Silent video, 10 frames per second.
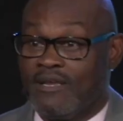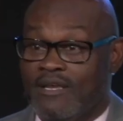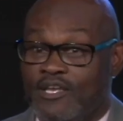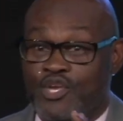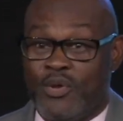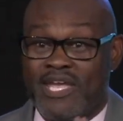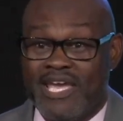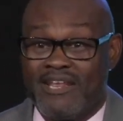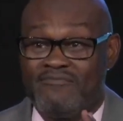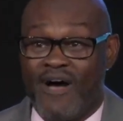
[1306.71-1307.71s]
you can get
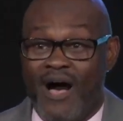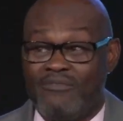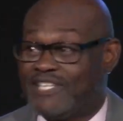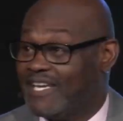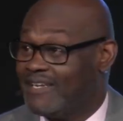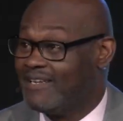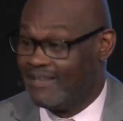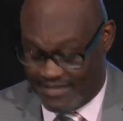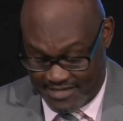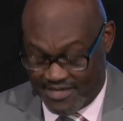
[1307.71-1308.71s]
involved in
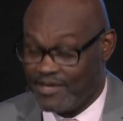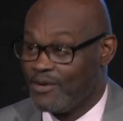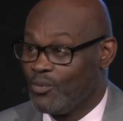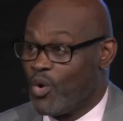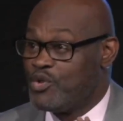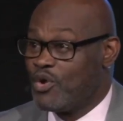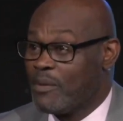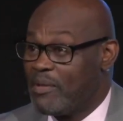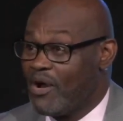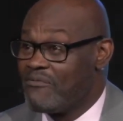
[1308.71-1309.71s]
where you can
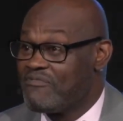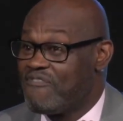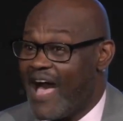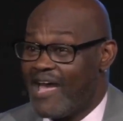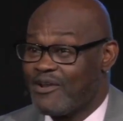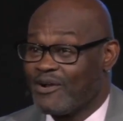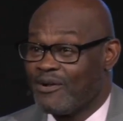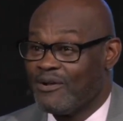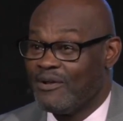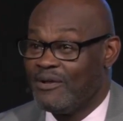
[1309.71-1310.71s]
be on fire,
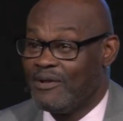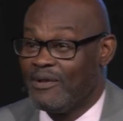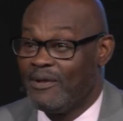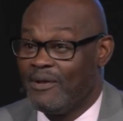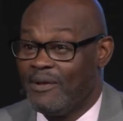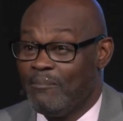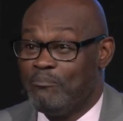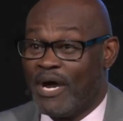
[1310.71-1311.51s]
but